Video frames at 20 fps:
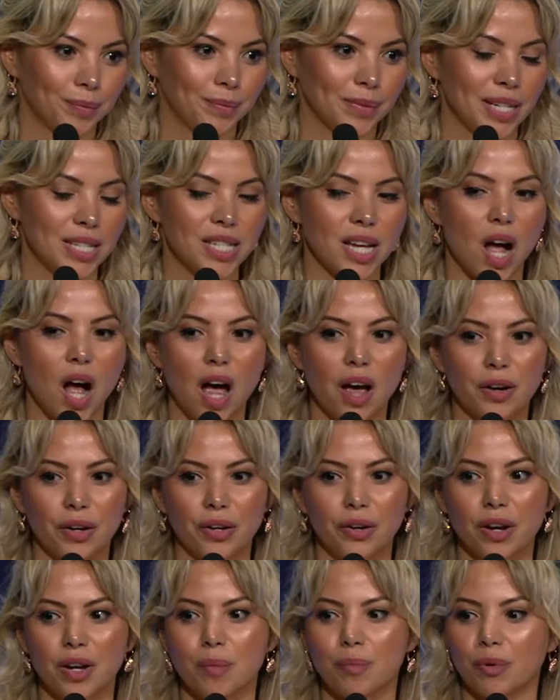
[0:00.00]
It's an honor
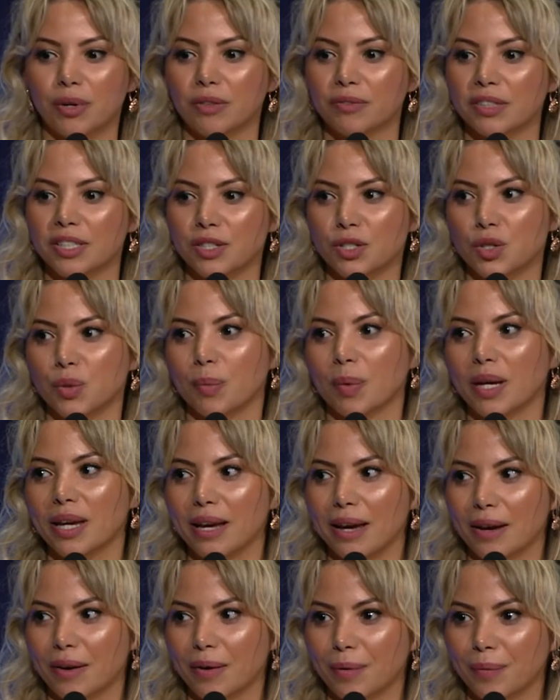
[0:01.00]
and a privilege to be
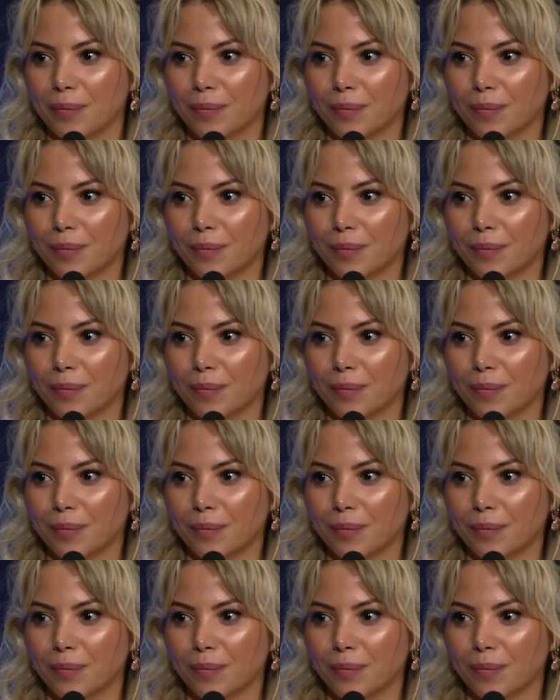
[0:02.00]
here.